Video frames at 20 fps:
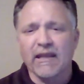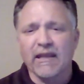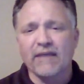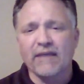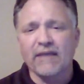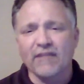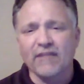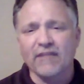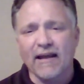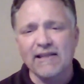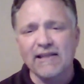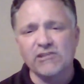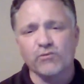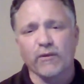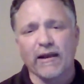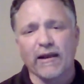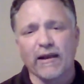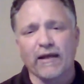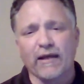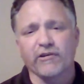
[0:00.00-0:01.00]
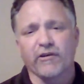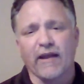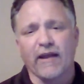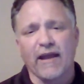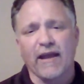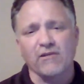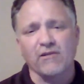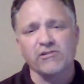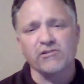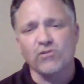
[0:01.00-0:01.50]
if the lights went out in your
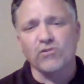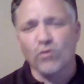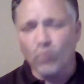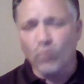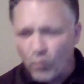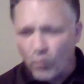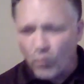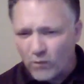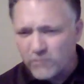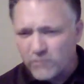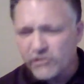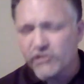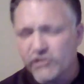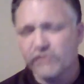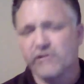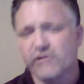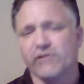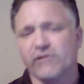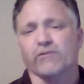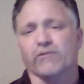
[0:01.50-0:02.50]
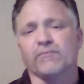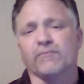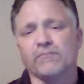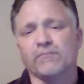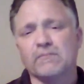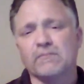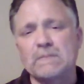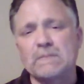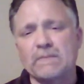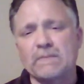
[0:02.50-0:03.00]
house? What would you do?
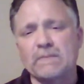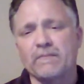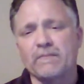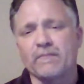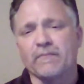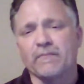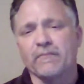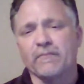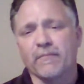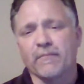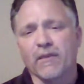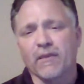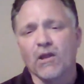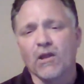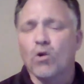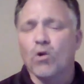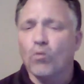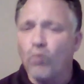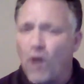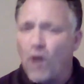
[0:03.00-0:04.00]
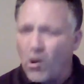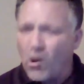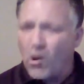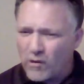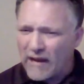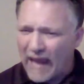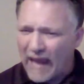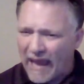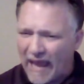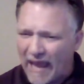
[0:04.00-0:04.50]
What
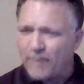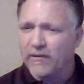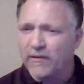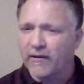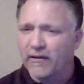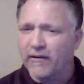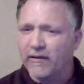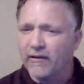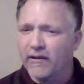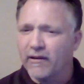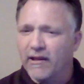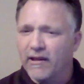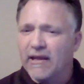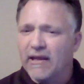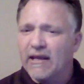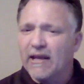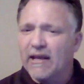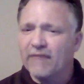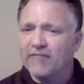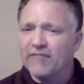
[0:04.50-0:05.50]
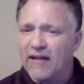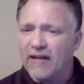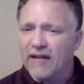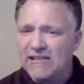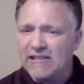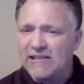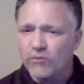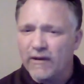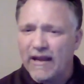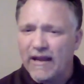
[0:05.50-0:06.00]
would happen if the
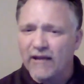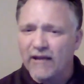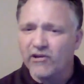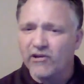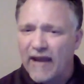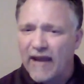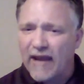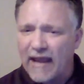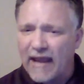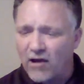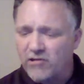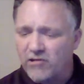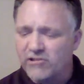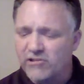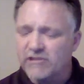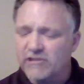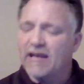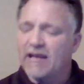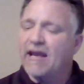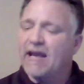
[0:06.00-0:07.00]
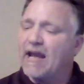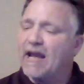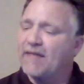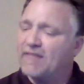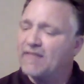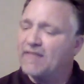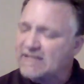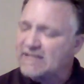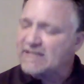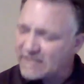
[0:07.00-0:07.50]
lights went out in your house and
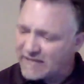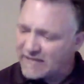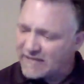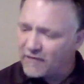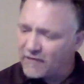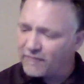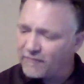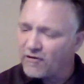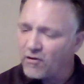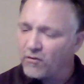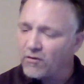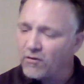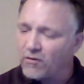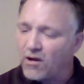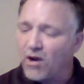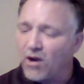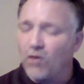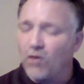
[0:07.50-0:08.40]
the cell phone,